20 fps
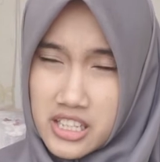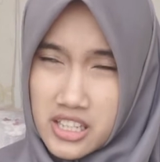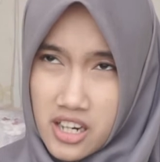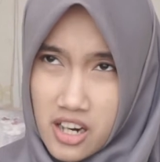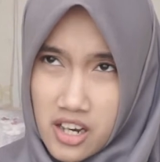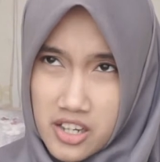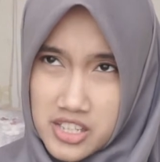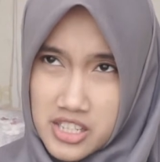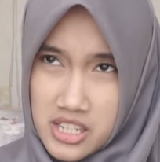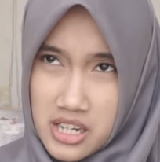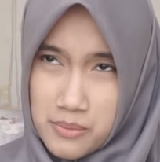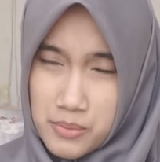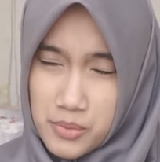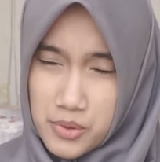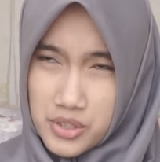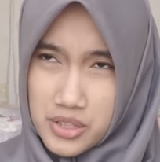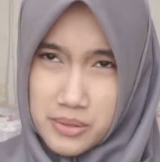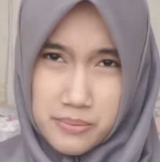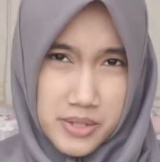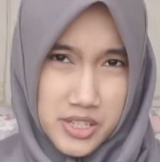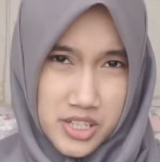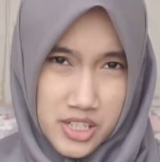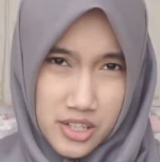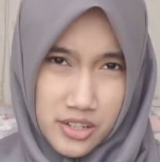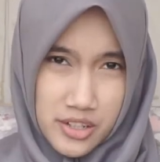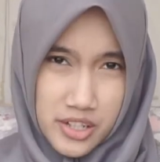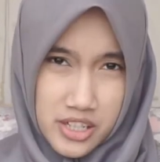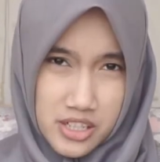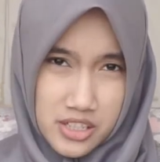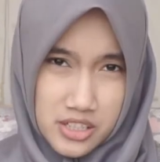the concept or the
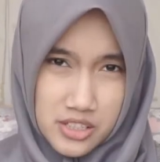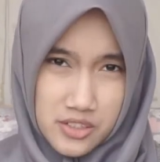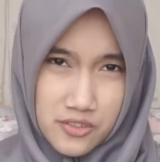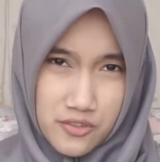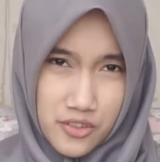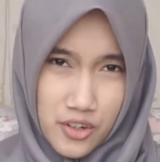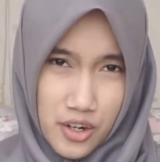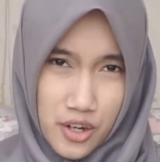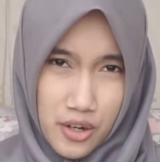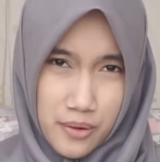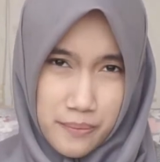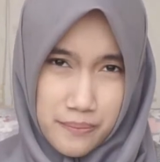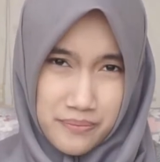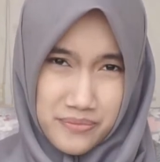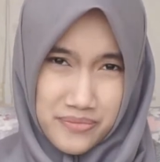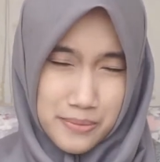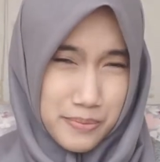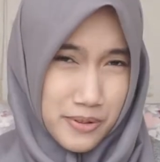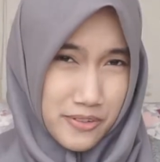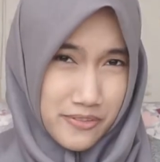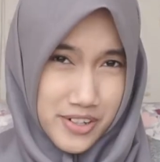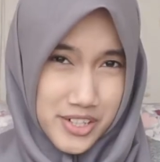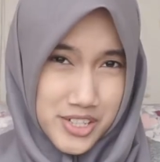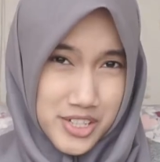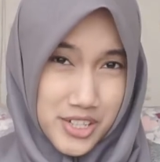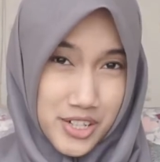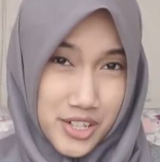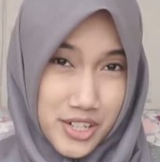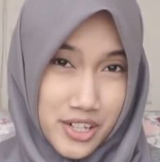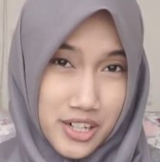materials from the
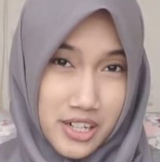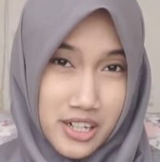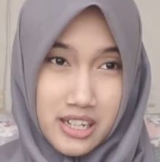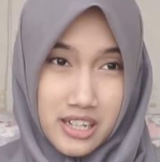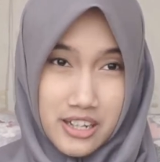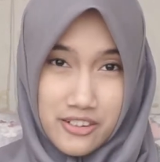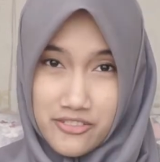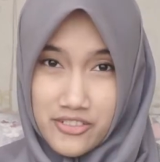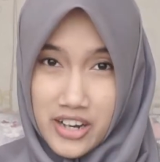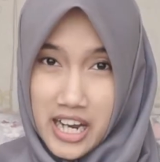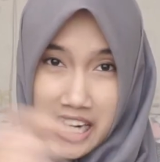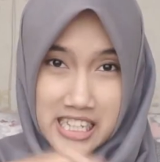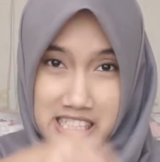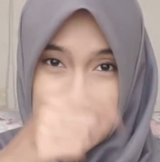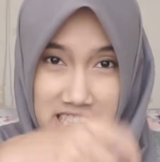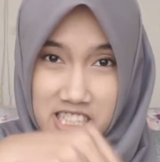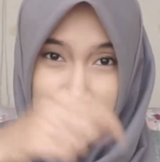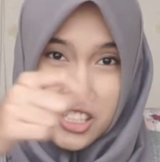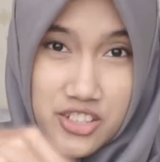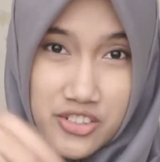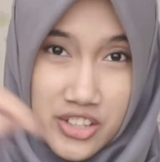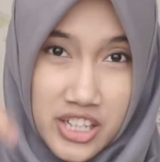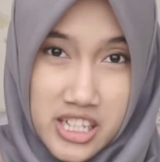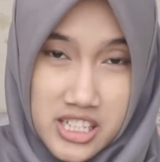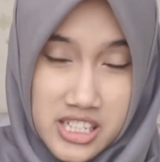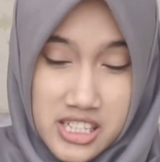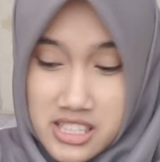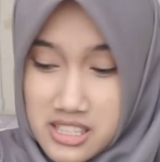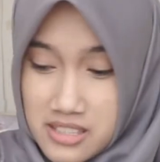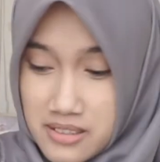professor if I didn't do
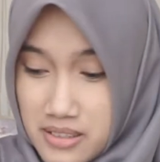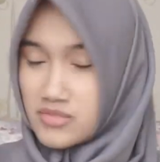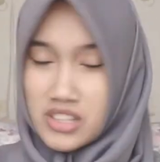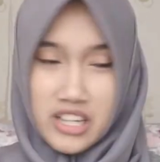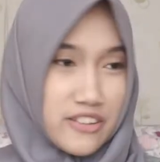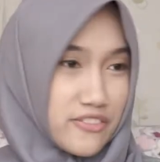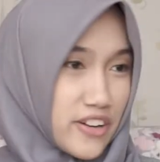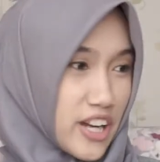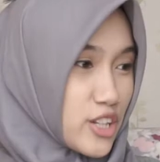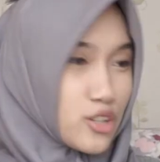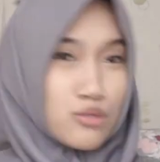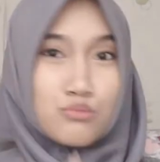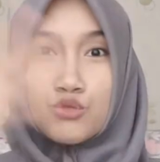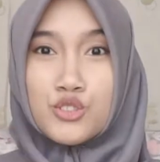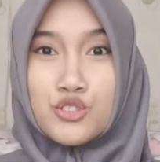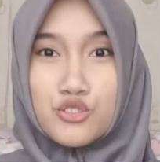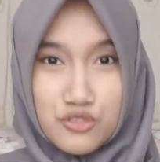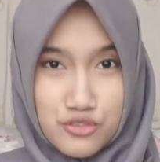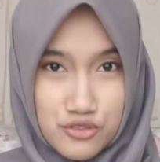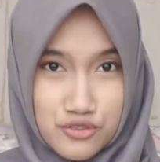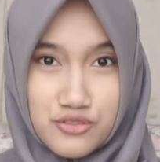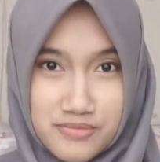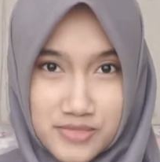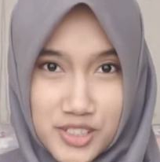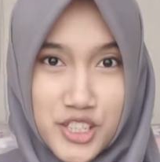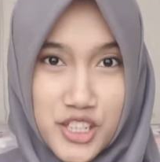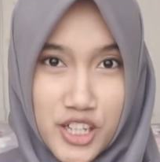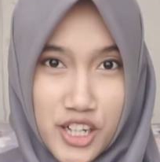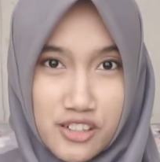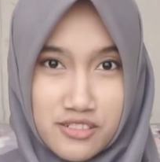this. If I don't move,
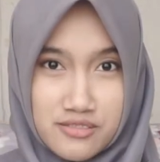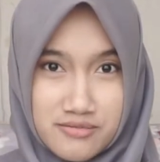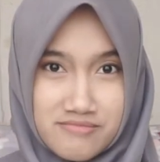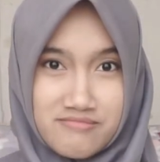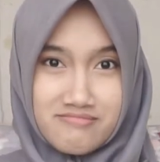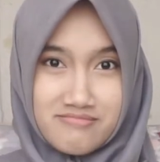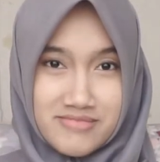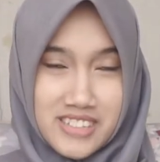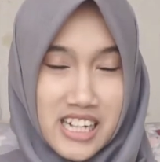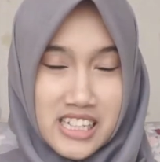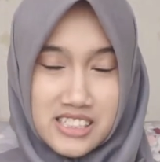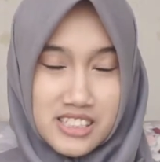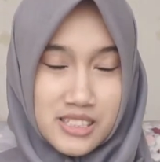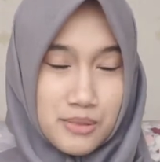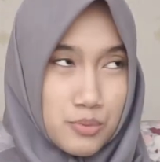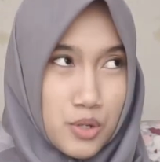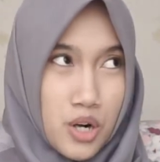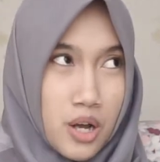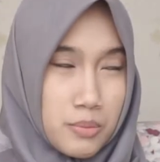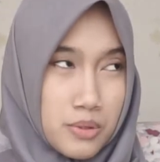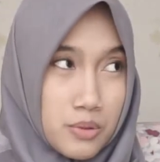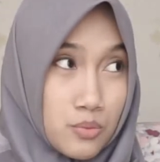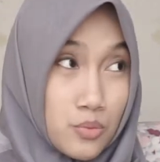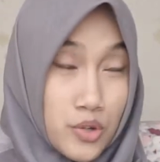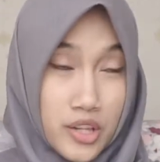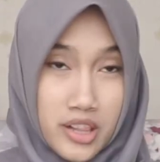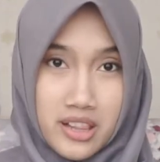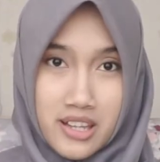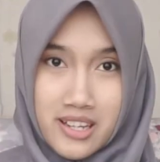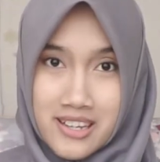that's the problem
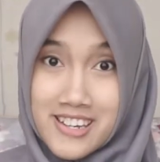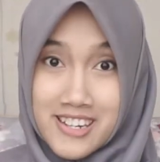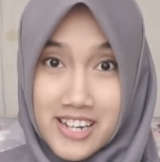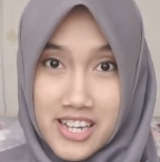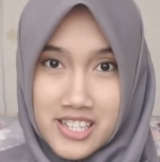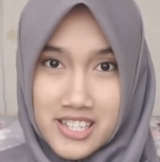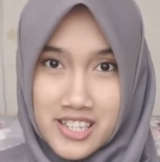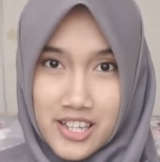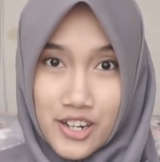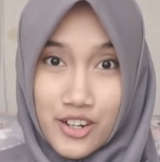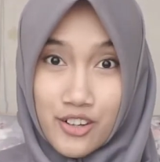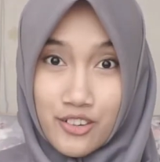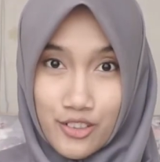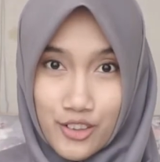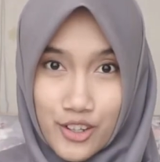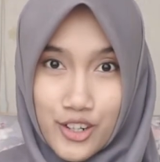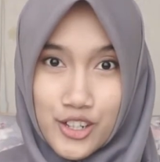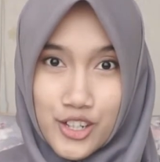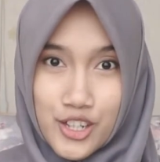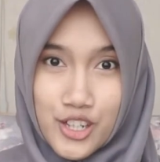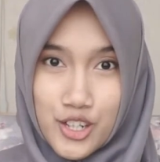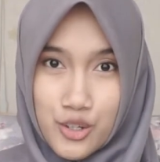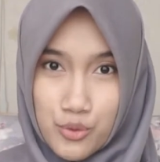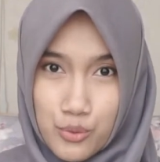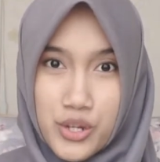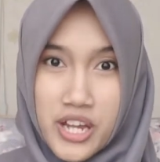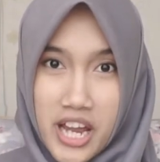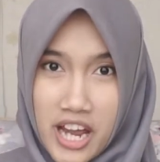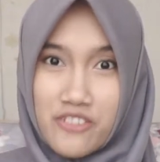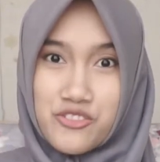with kinesthetic learner.
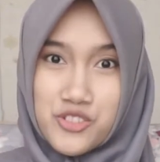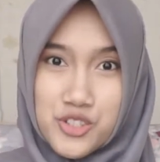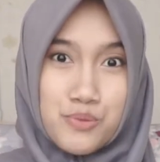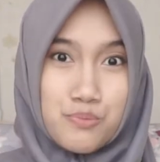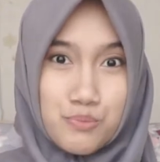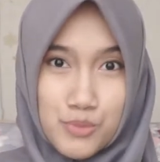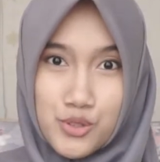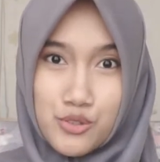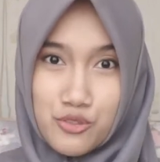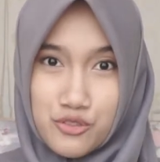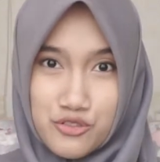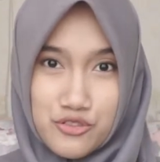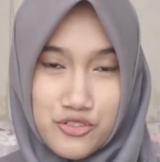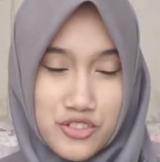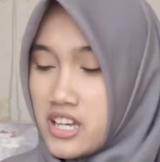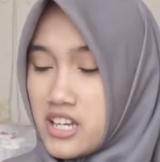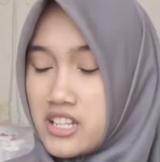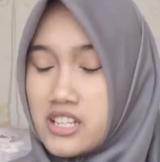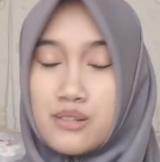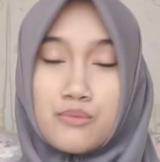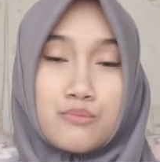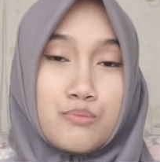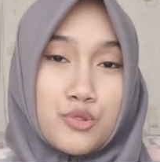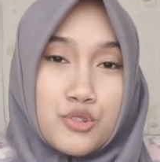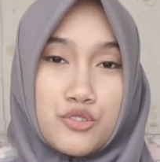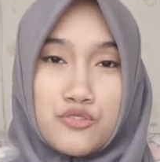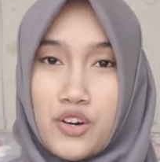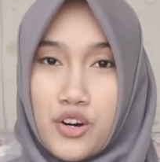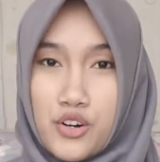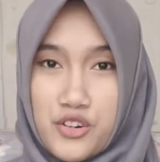We have to move. Either
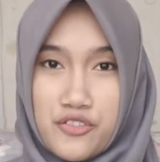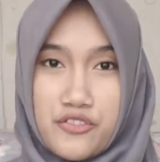move our